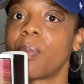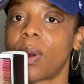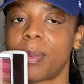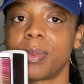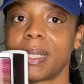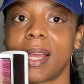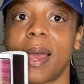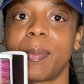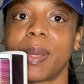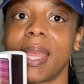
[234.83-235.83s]
Probably
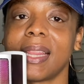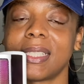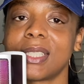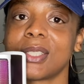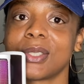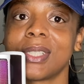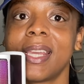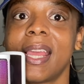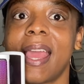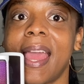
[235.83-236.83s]
not, but this is
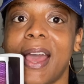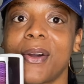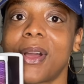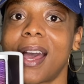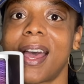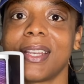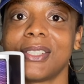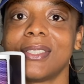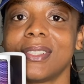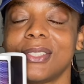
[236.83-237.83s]
how God,
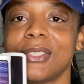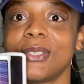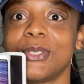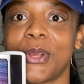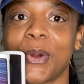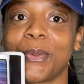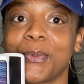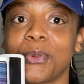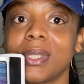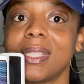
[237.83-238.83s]
you know,
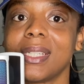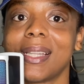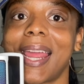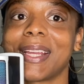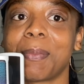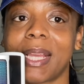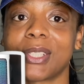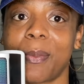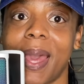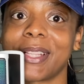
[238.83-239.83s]
really like
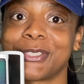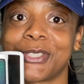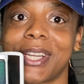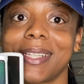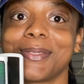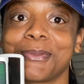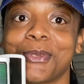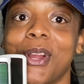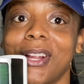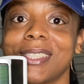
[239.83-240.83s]
makes our path straight,
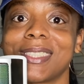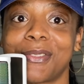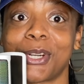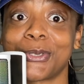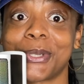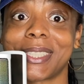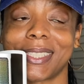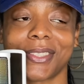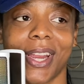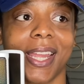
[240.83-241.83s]
regardless of our
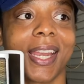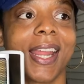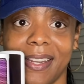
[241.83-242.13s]
choices, right?